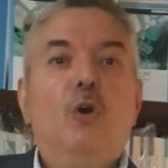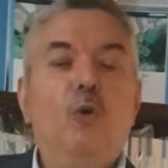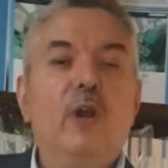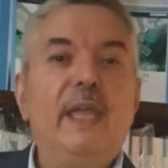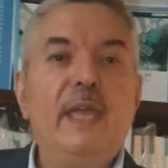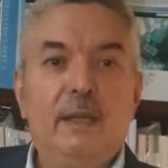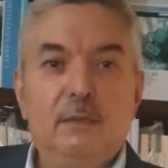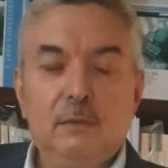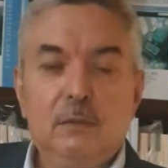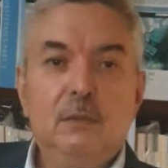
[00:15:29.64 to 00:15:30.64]
Or
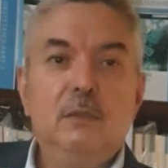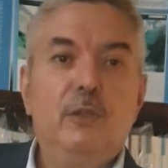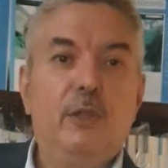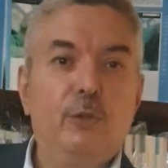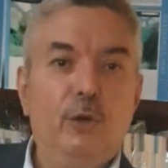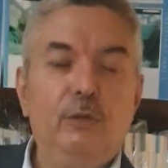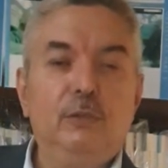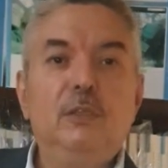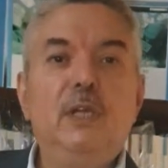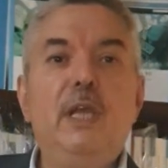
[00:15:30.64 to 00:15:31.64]
again, the
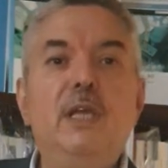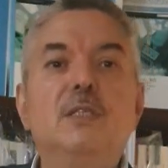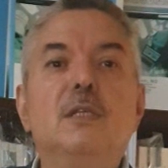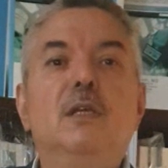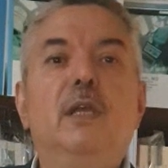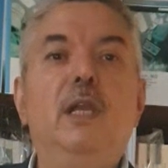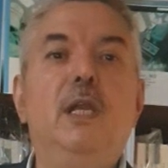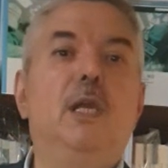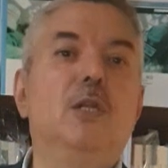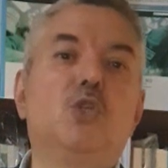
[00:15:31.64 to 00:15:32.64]
third is
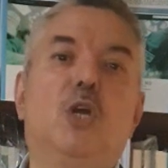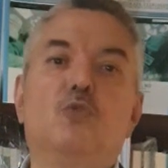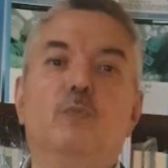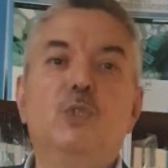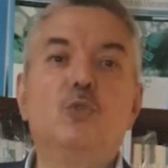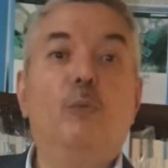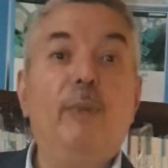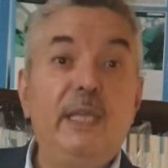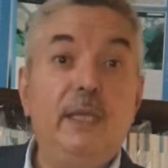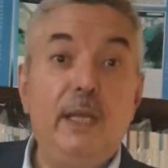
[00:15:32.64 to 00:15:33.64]
clinical judgment. So
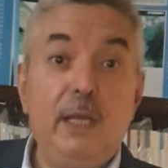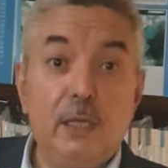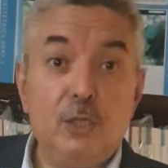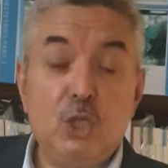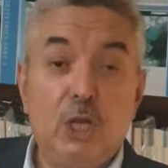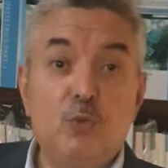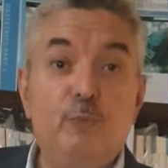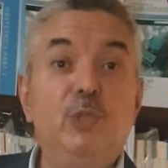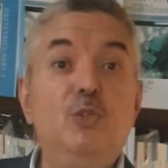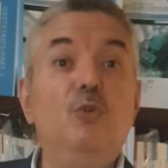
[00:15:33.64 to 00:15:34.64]
by clinical
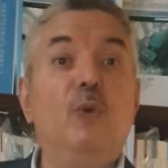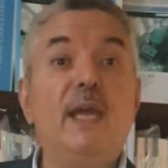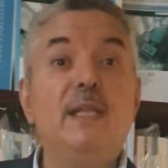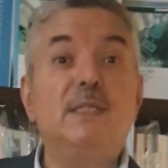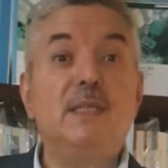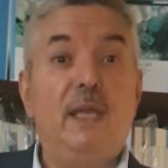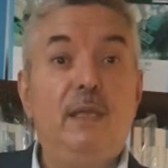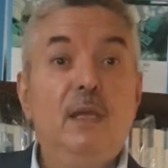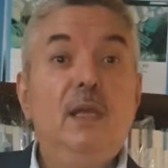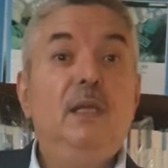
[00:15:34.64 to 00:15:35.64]
judgment, you can
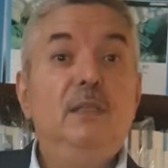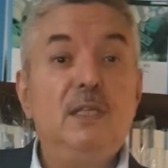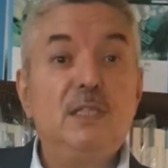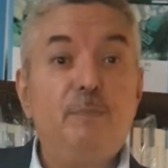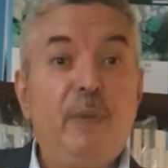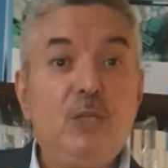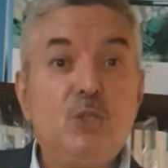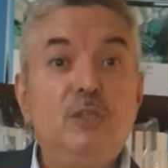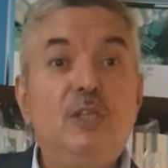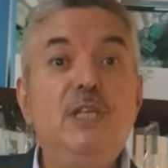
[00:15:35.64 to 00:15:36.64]
say this
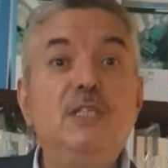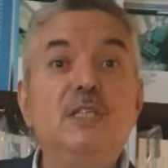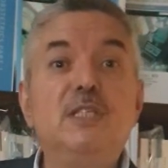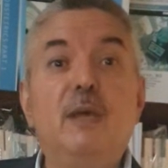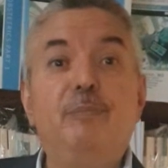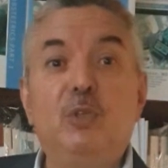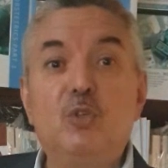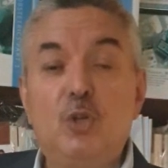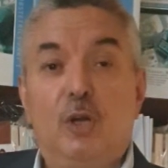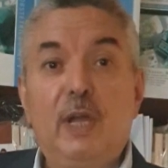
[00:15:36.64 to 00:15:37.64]
patient is in
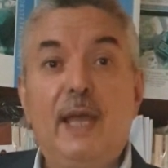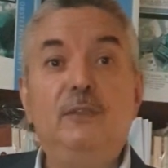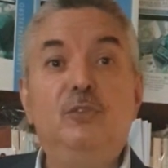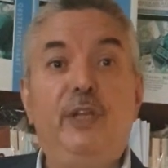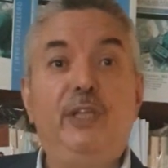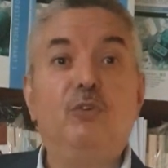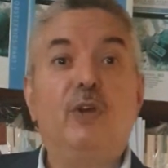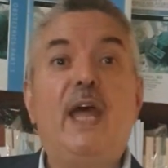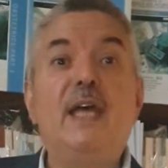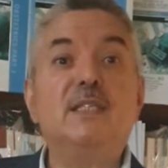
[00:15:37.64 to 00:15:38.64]
septic shock and treat
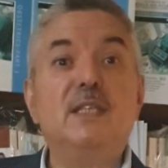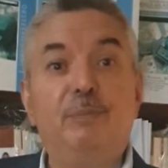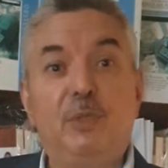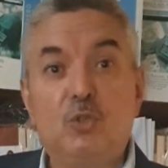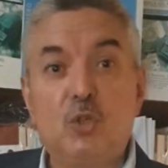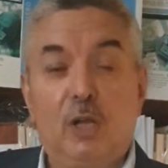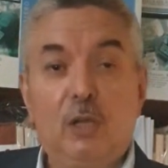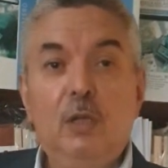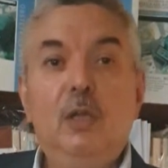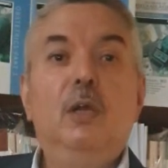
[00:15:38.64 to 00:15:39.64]
her as septic
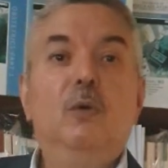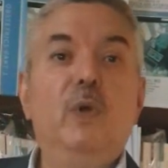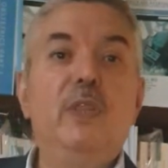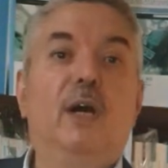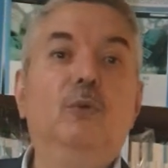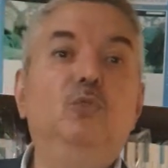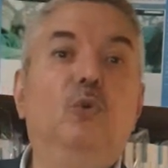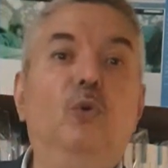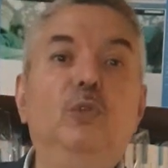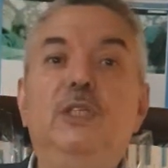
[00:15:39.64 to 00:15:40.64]
shock without
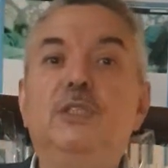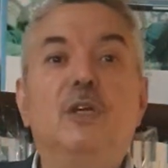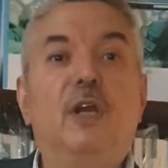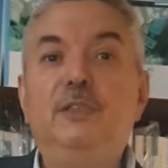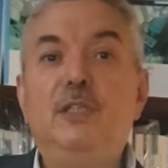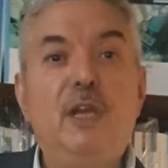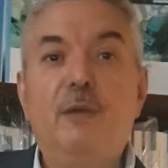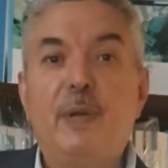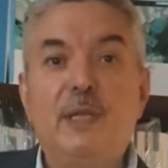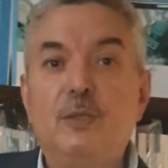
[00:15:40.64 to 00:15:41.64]
all these
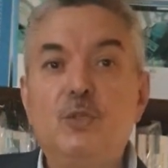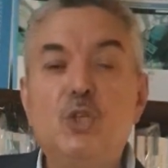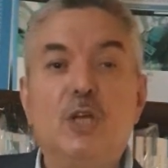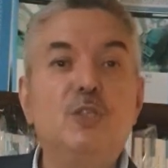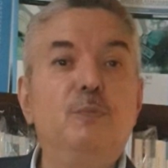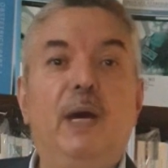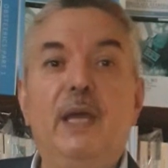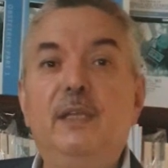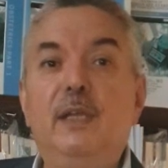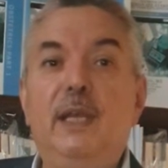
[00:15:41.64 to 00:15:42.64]
criteria present, just
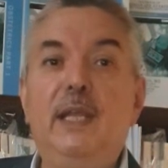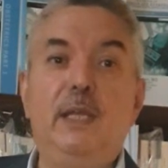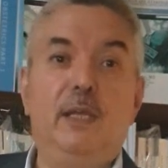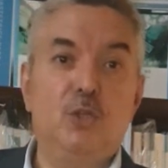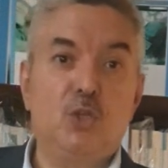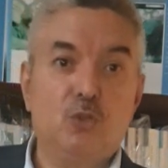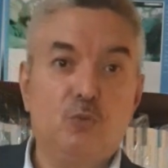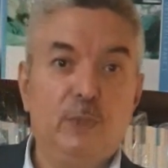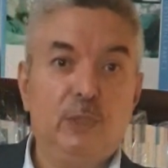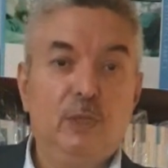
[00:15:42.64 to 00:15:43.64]
by clinical
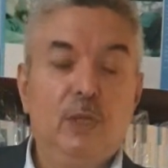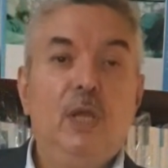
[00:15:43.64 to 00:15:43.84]
judgment.